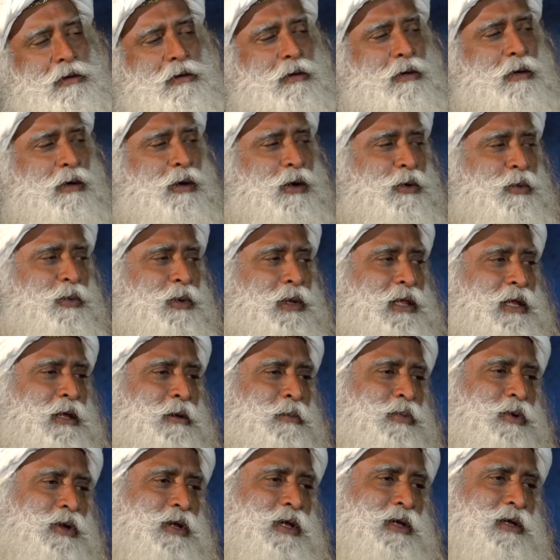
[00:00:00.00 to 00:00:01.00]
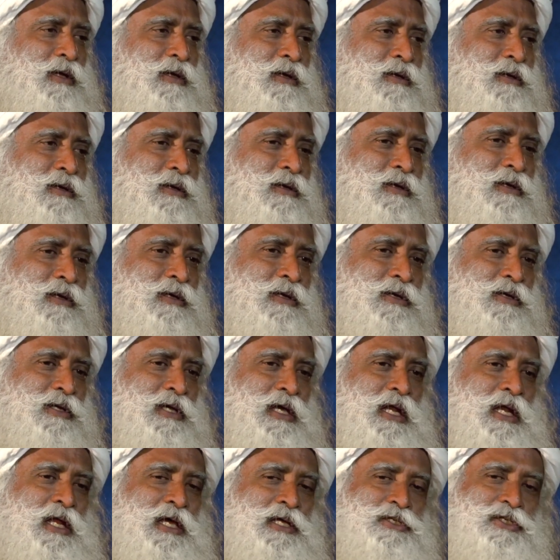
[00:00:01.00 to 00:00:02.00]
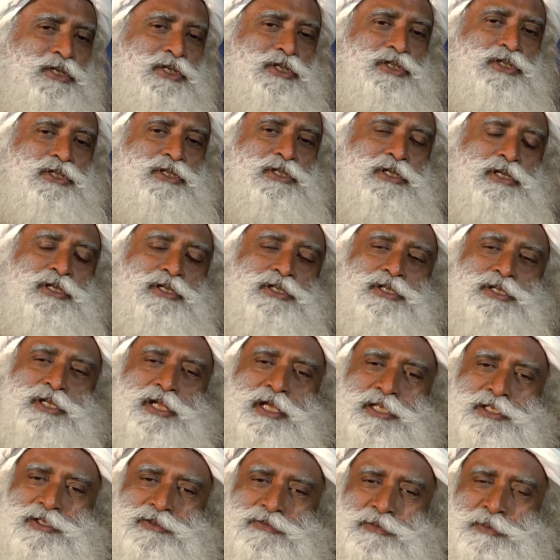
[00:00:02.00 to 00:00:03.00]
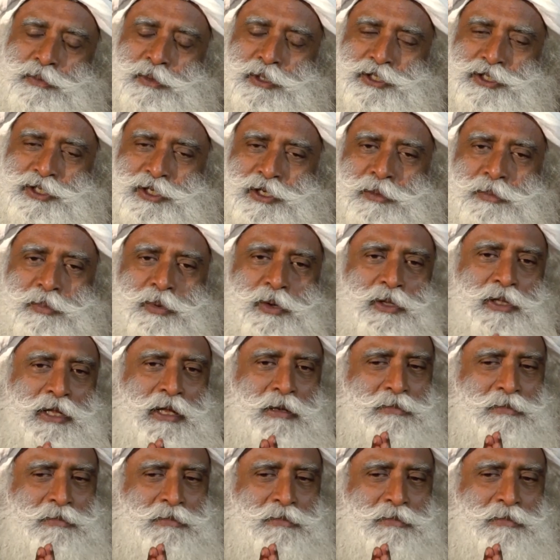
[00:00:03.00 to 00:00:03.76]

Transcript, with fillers: or will they bring realization and transformation upon